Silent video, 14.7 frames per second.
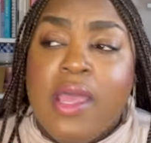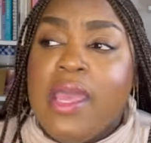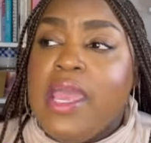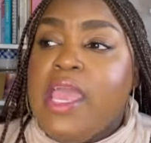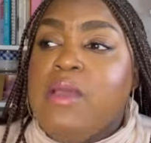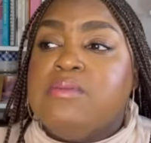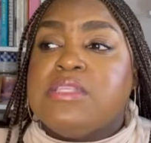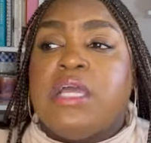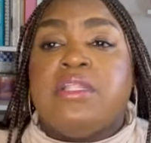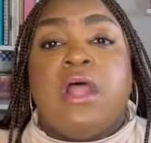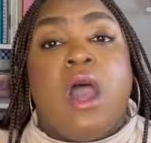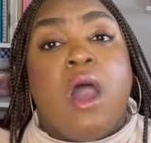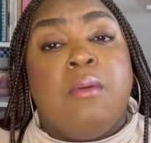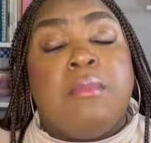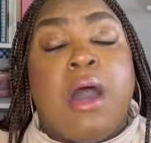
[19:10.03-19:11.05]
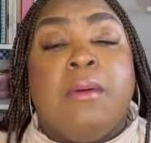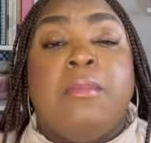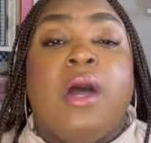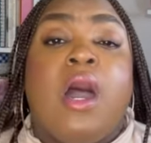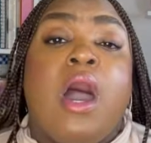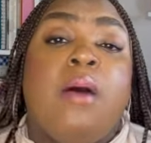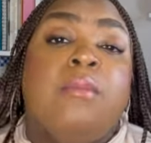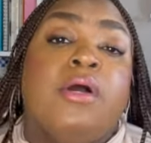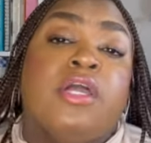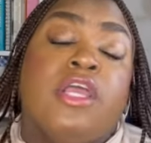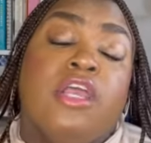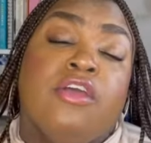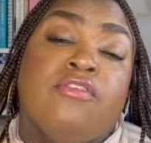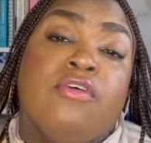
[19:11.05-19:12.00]
He was like, nah, Mama, I'm gonna
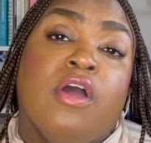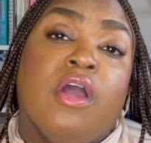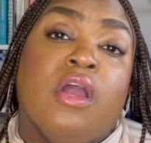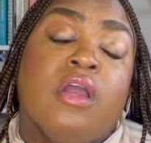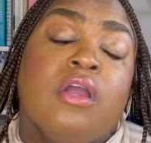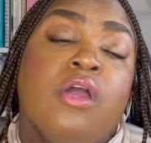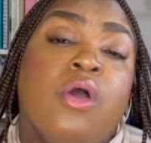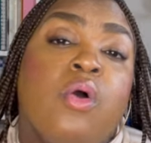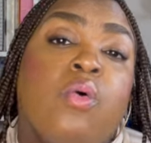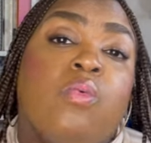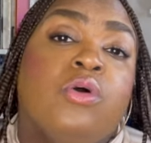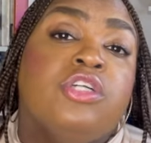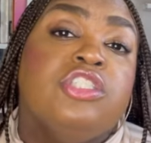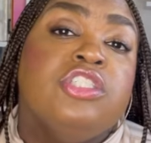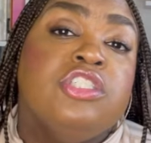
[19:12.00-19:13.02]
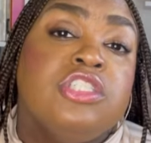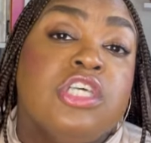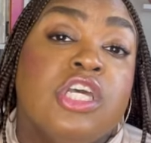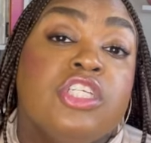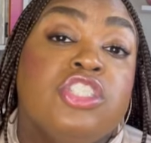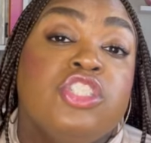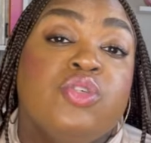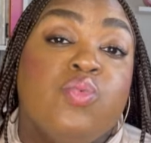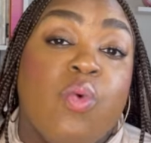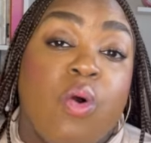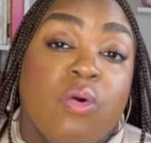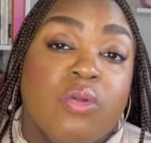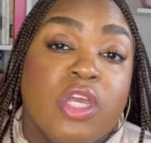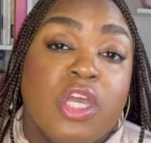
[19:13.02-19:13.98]
give her what she said she
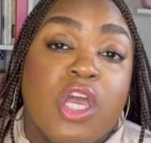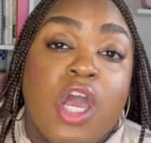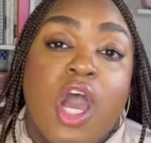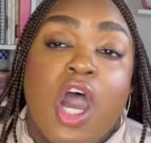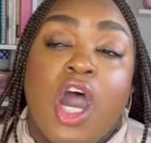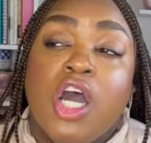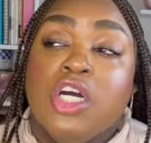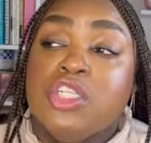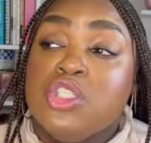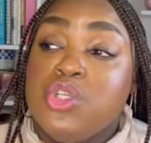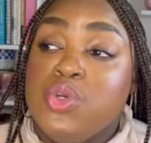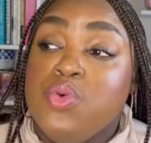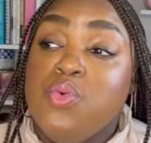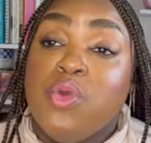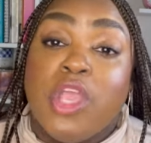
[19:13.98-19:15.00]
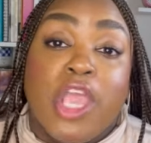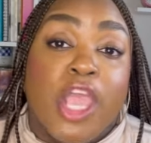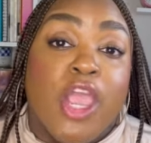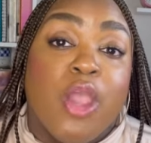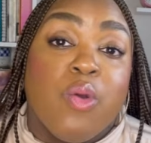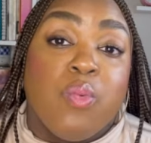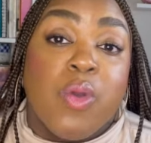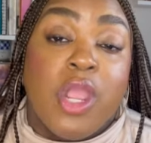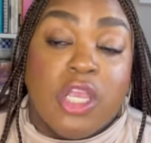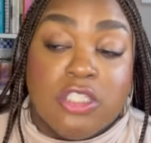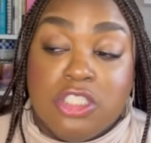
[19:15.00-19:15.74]
wanted. A 2-carat ring.